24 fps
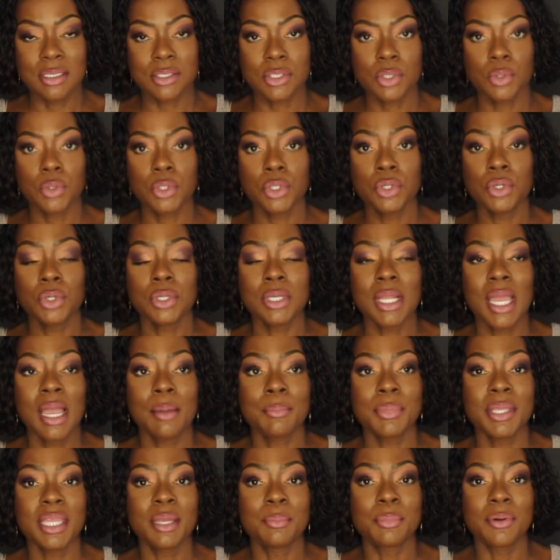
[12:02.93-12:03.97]
So you're
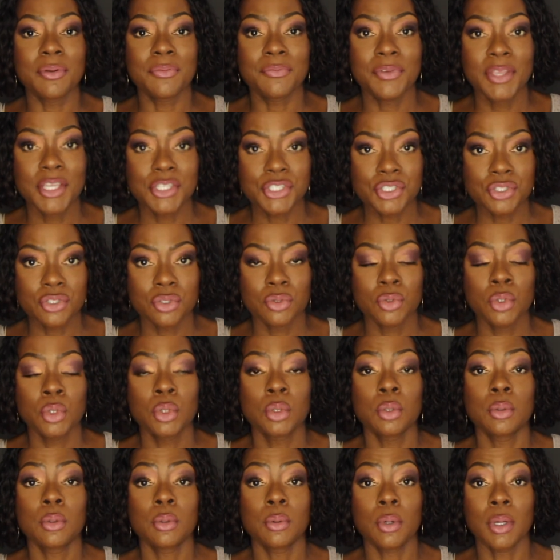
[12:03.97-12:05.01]
not being professional
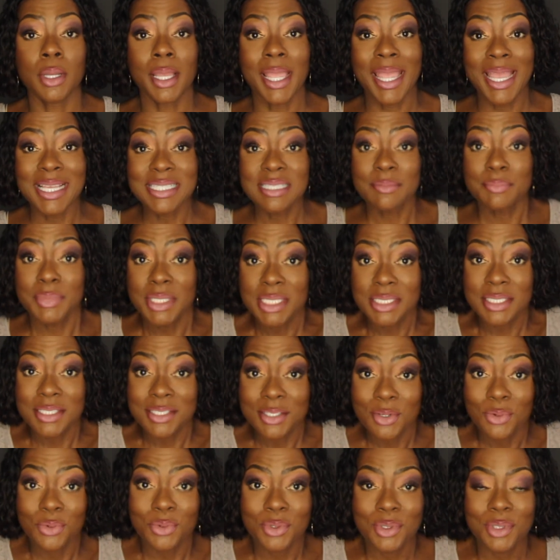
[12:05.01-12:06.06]
as a business
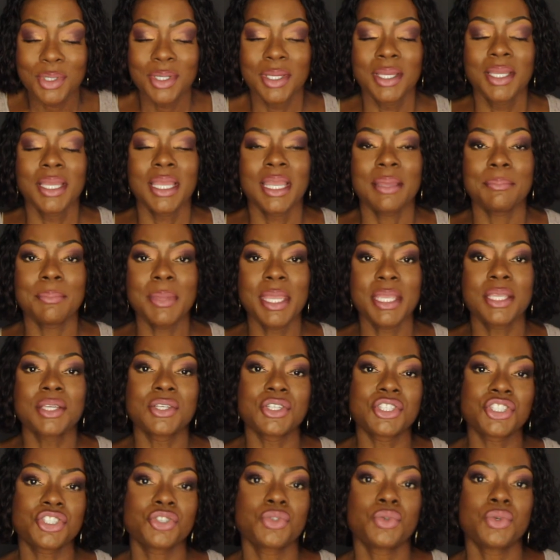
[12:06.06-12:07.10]
owner and making
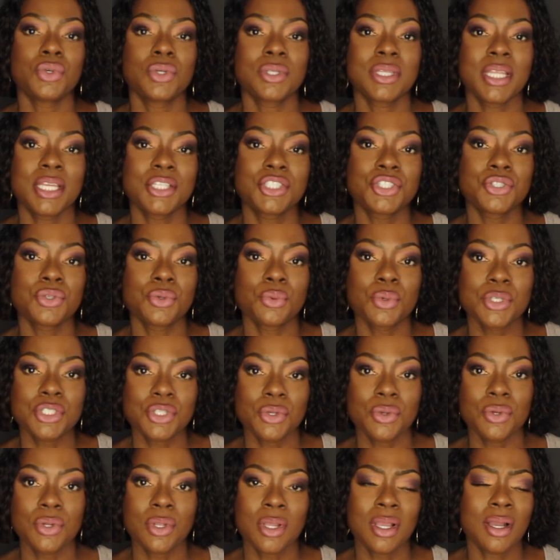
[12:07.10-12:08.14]
sure that you're
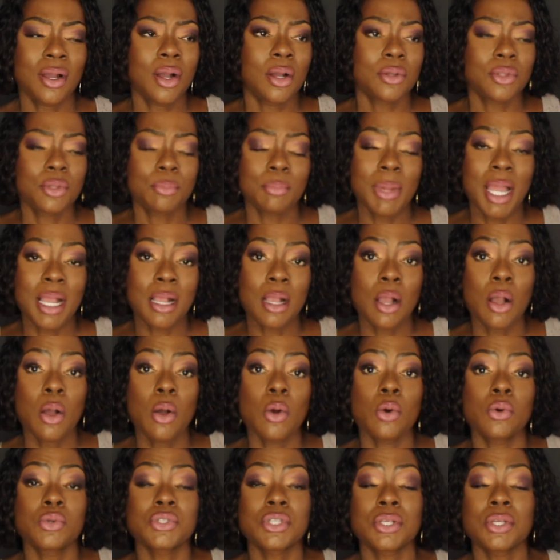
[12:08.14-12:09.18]
returning my
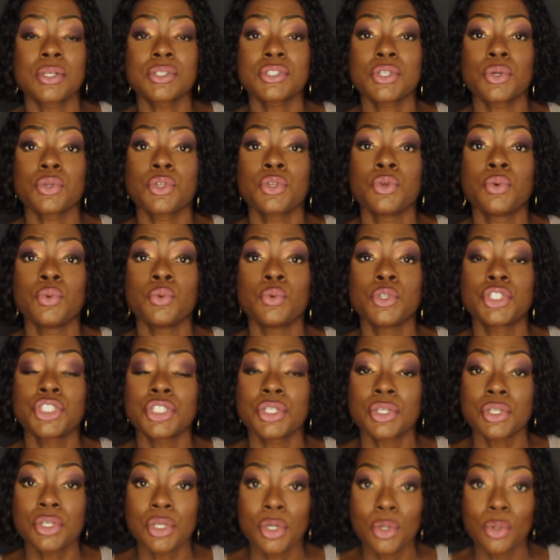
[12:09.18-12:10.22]
calls. So you
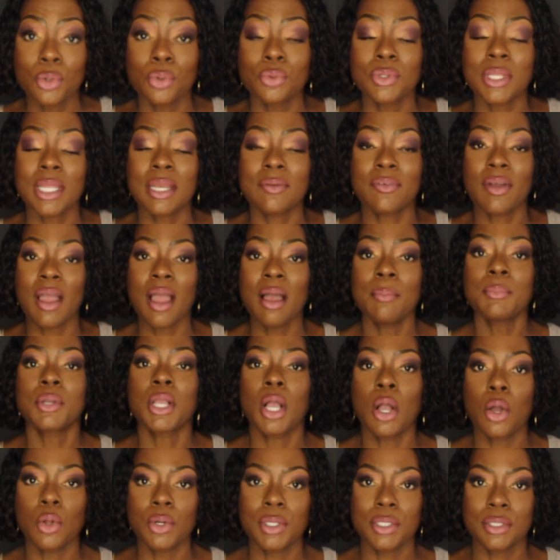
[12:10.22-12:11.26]
should know that if I'm
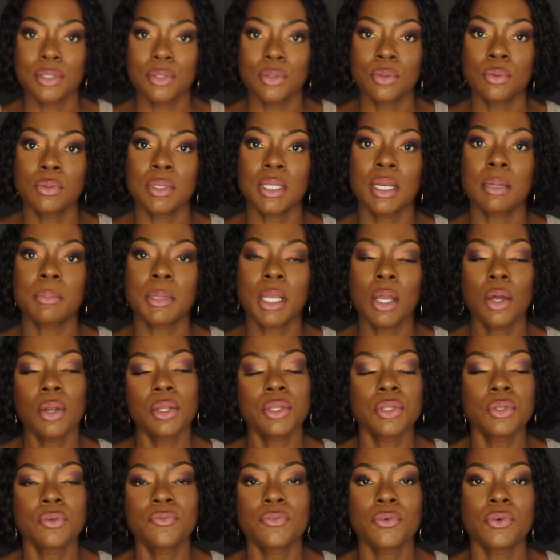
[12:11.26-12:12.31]
calling you, that I'm
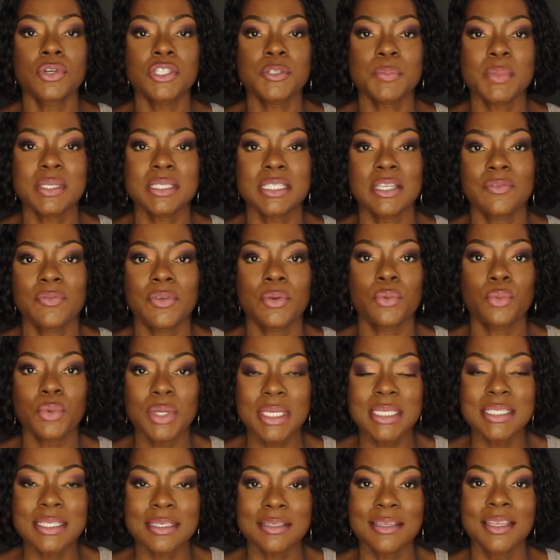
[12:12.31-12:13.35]
calling you for a specific
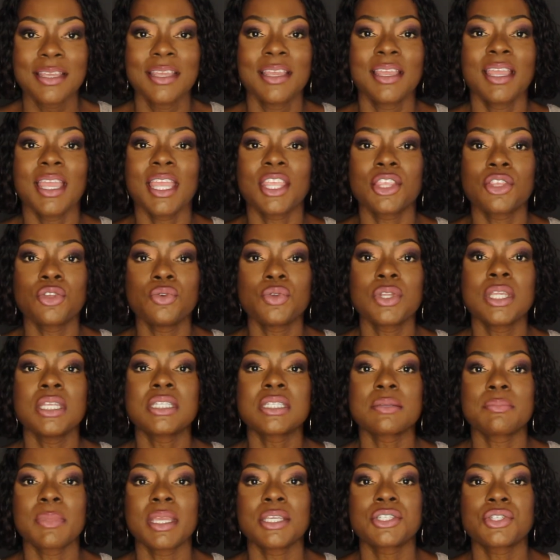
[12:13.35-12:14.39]
reason, and you need
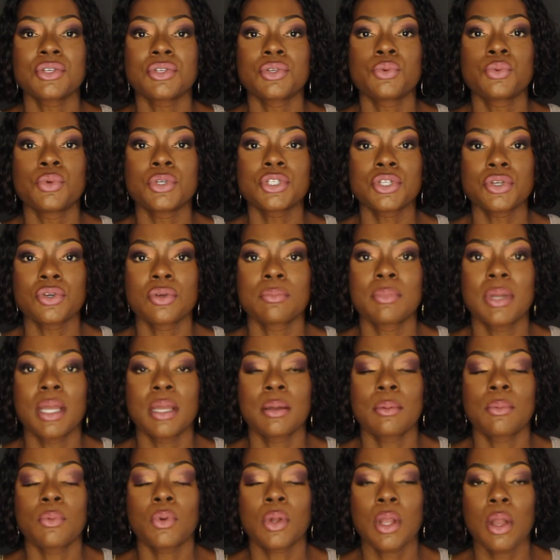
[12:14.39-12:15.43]
to make sure you return
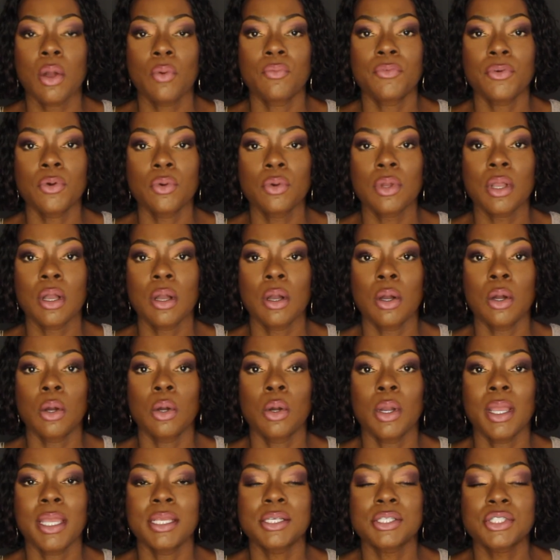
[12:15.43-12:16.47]
my phone
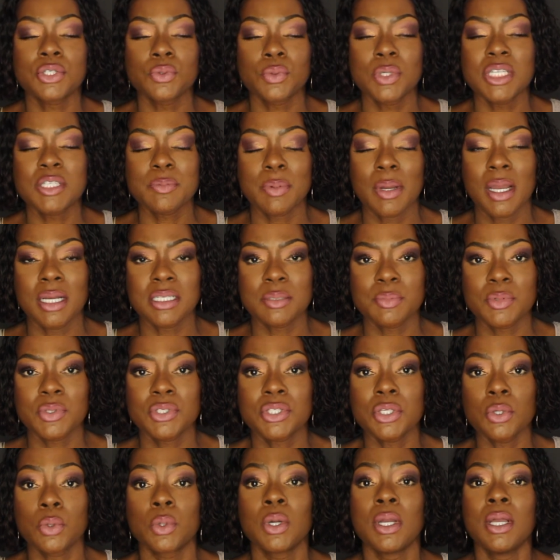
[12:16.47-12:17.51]
call as soon as possible.
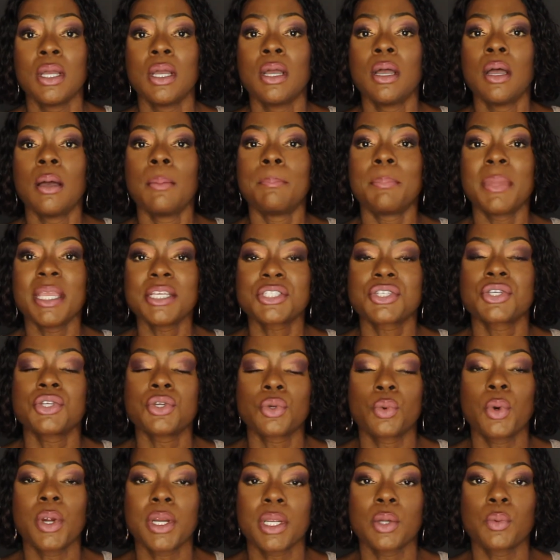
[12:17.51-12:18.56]
So make sure
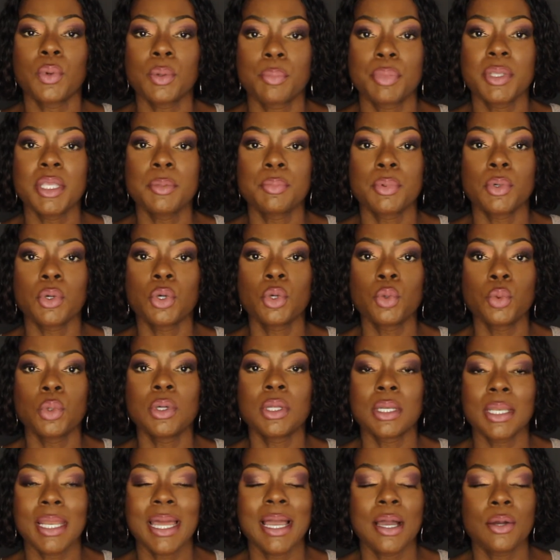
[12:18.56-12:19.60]
you're working with people who will
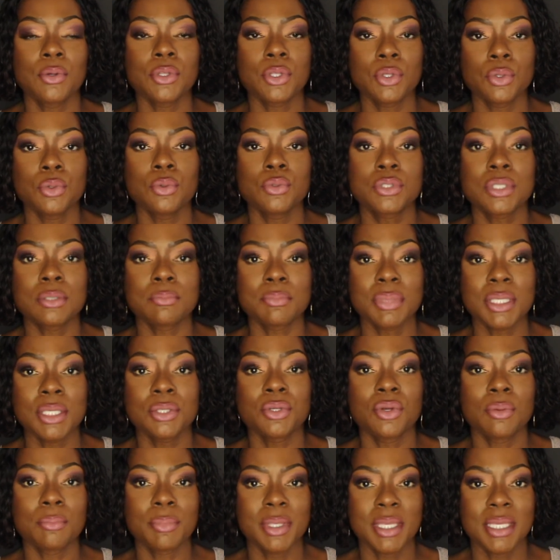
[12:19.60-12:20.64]
allow you to be
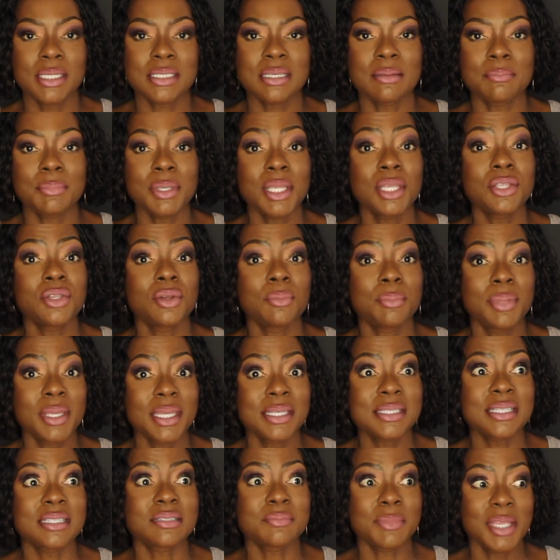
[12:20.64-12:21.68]
your best. And being your
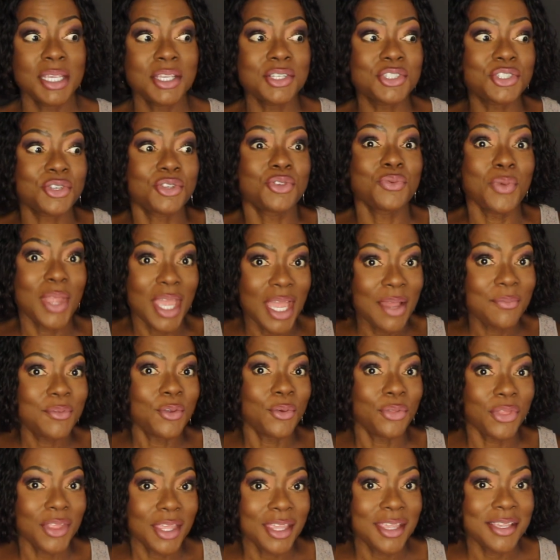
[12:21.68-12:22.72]
best is making sure you have
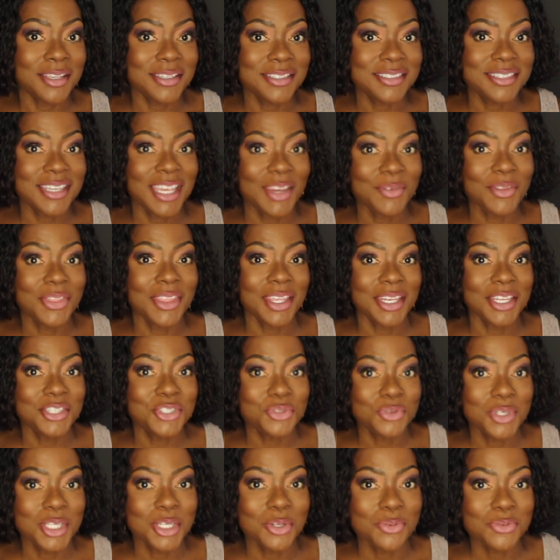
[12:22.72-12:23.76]
your things, everything that
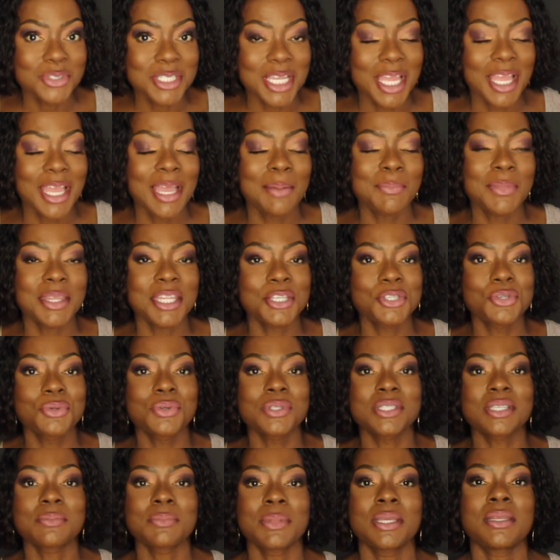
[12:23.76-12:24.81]
you need on time, and that you
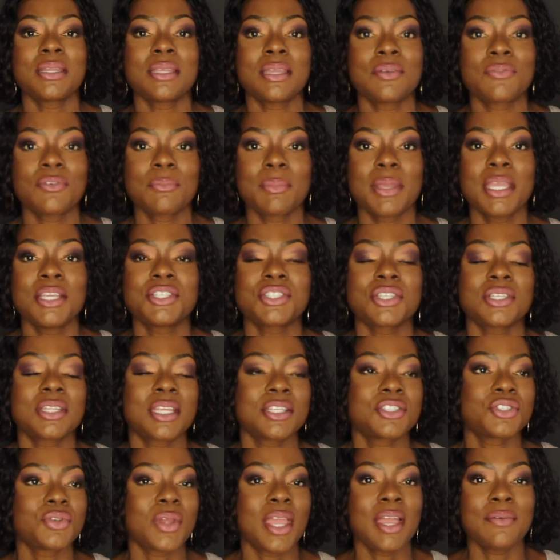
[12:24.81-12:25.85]
can submit the information,
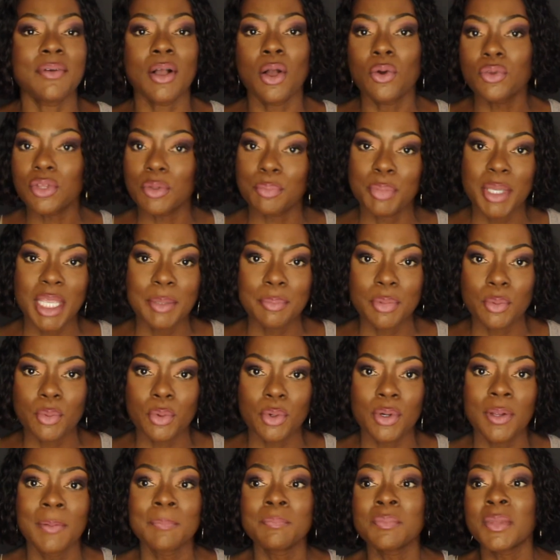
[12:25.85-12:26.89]
that you have all the
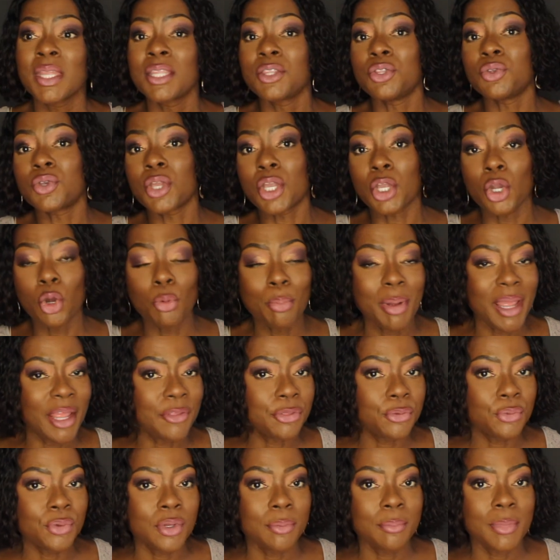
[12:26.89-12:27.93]
paperwork. You can go
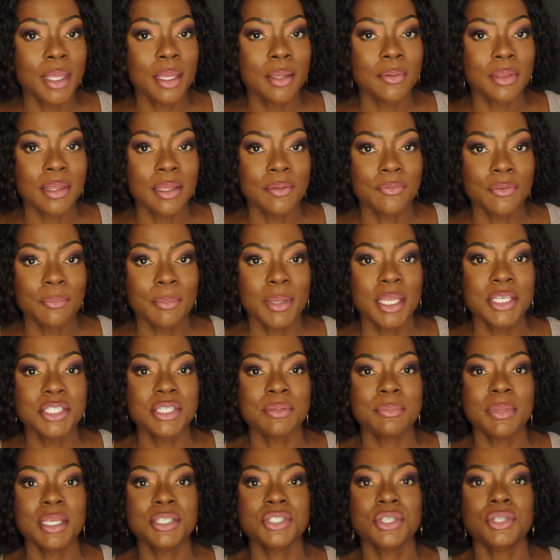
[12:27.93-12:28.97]
back through the
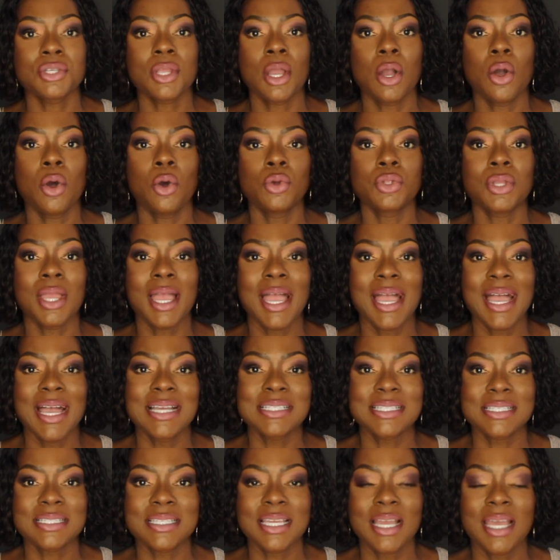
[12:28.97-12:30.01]
information, make sure all your
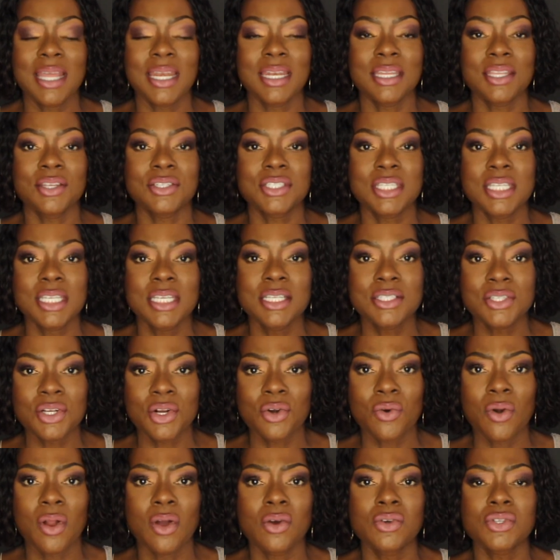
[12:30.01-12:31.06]
I's are dotted, your T's are
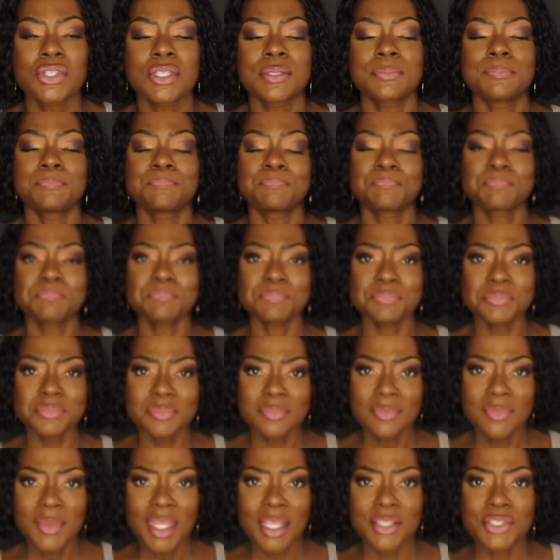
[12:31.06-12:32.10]
crossed,
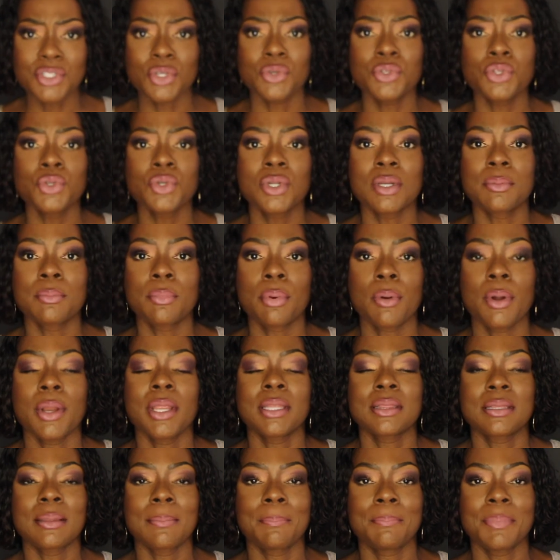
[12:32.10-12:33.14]
so you can
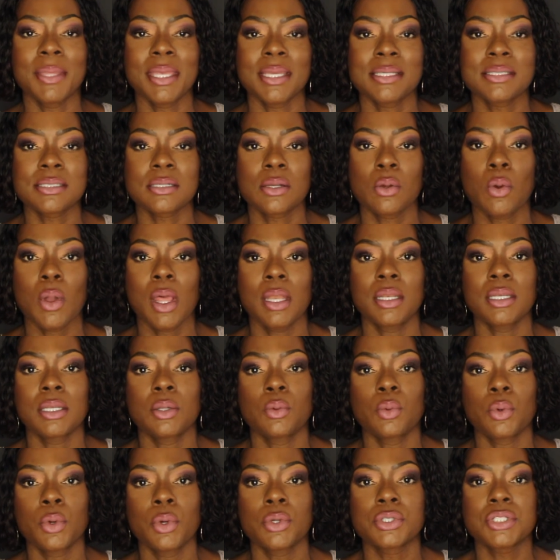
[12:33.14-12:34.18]
bring the best quality
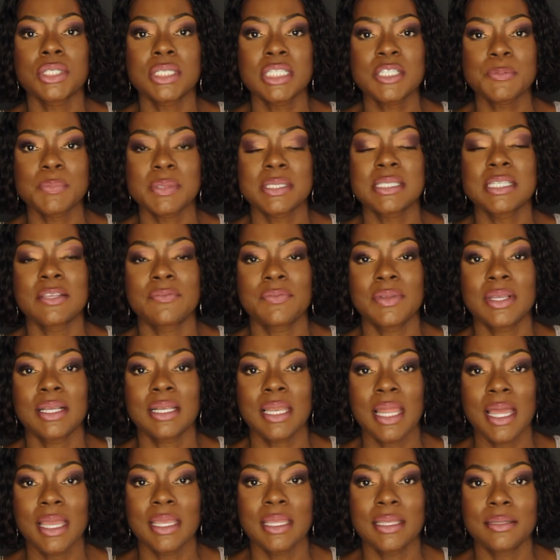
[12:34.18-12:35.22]
work to the specific
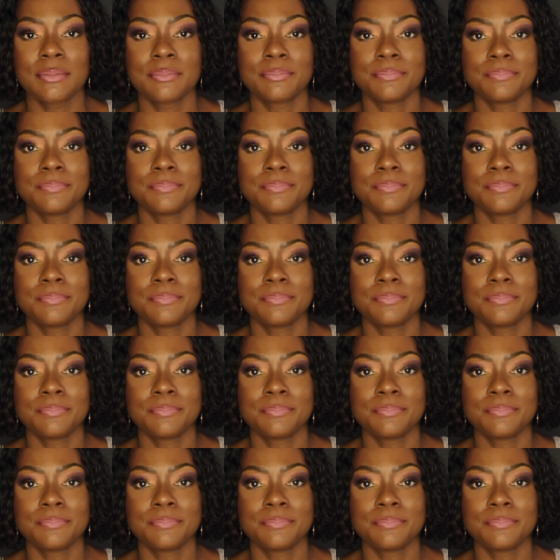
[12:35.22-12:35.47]
client.